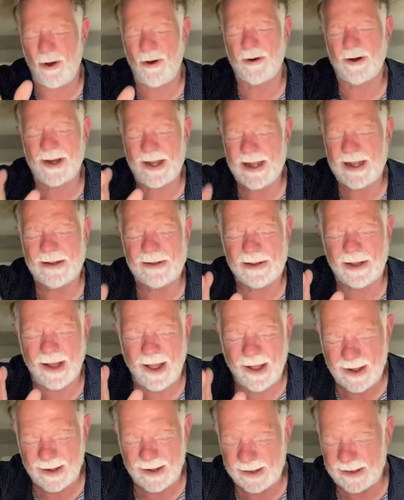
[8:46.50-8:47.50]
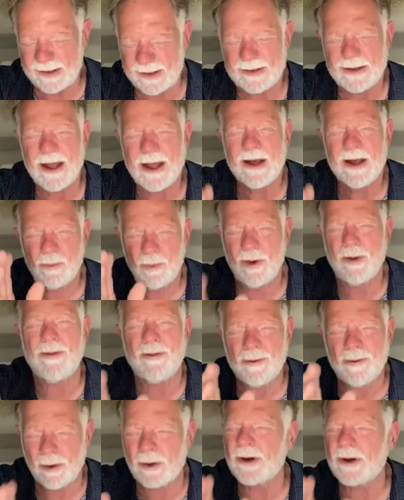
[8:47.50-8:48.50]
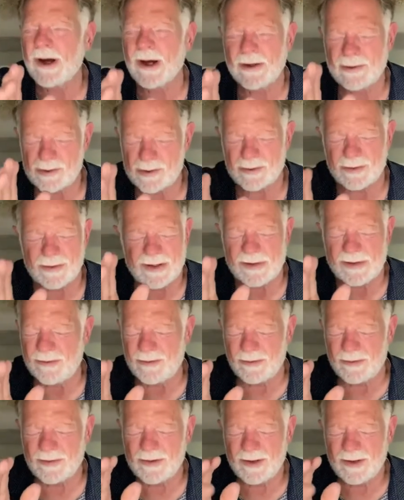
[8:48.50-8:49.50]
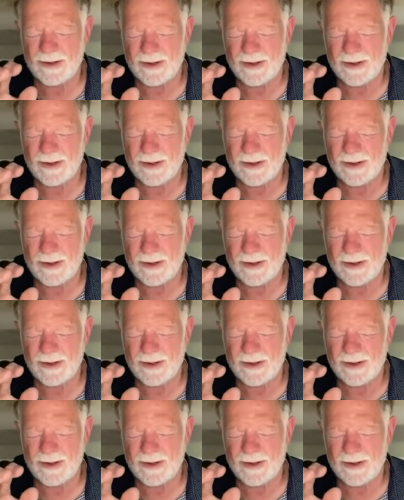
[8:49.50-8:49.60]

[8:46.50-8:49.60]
are in line with your utterance.